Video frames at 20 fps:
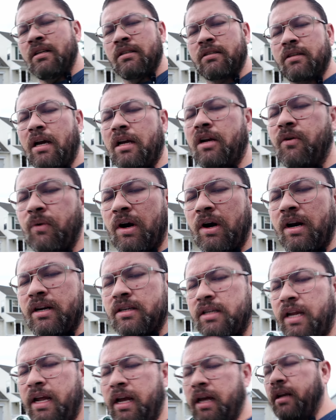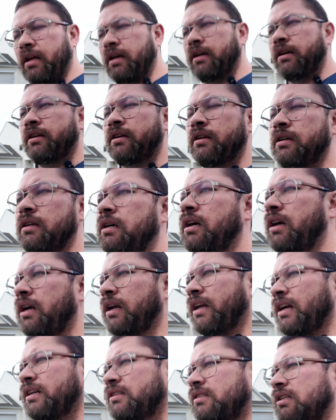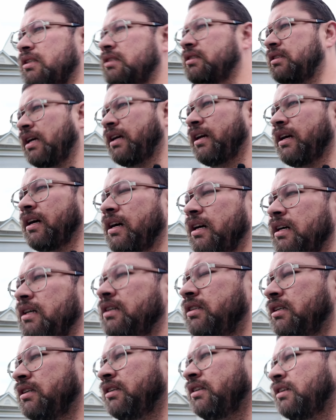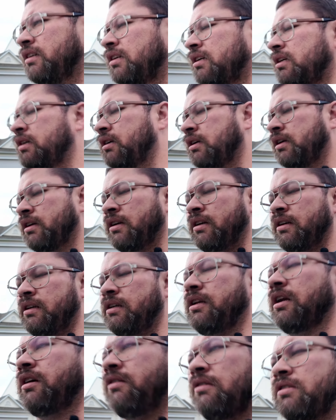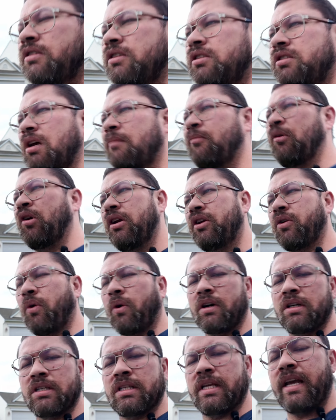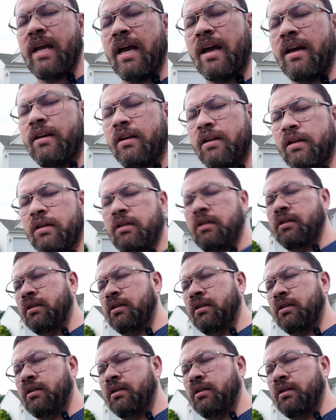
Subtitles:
it's kind of where I stand, I guess, as a summary towards the end.